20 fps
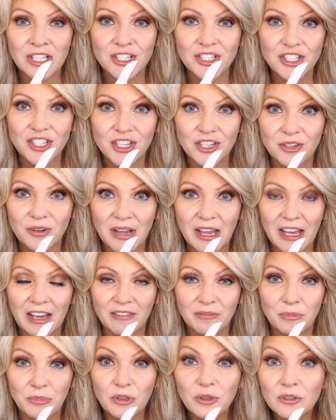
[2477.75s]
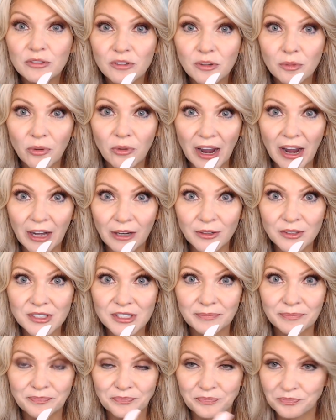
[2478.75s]
to have beautiful
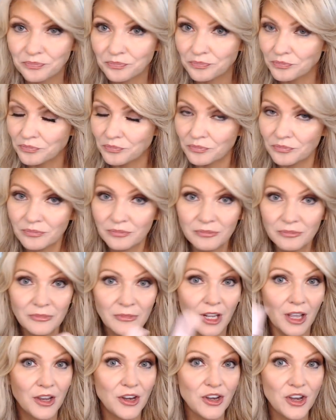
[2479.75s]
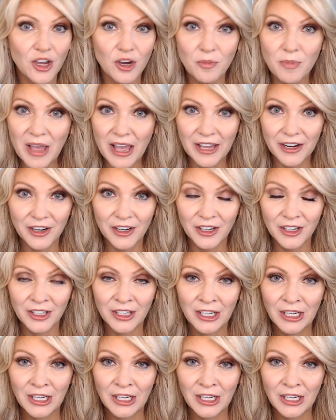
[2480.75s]
brows no matter